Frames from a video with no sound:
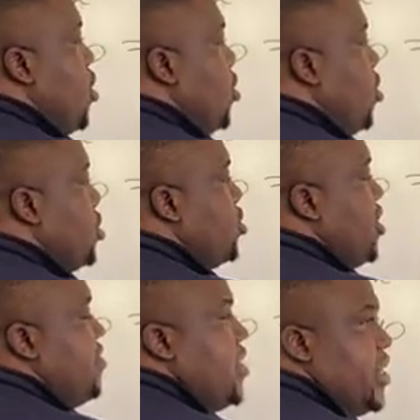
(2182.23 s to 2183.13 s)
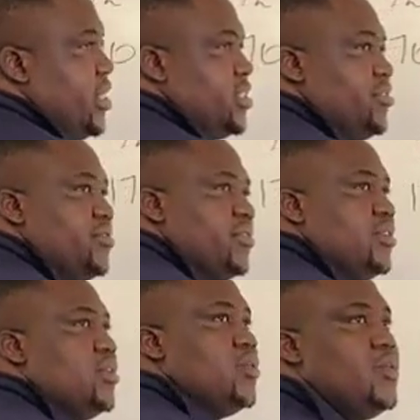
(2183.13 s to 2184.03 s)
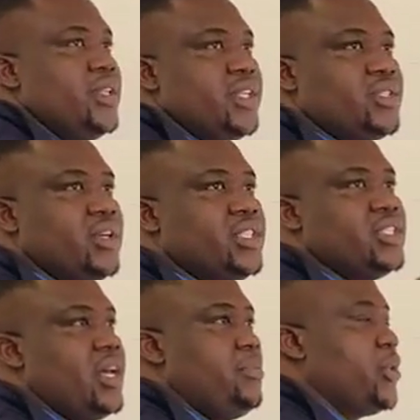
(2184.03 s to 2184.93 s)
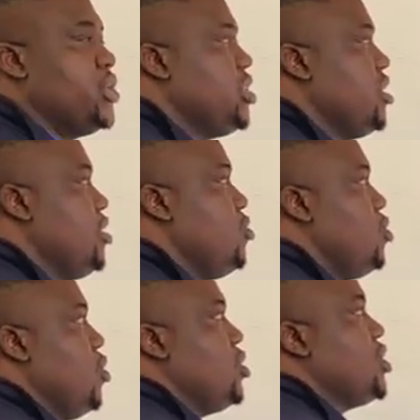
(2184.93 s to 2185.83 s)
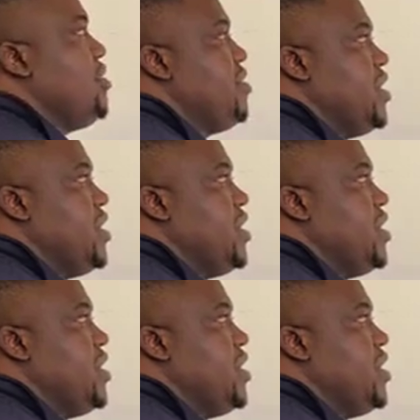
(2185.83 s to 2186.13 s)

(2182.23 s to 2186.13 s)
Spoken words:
we are going to have a negative. When the source is approaching, we're going to have a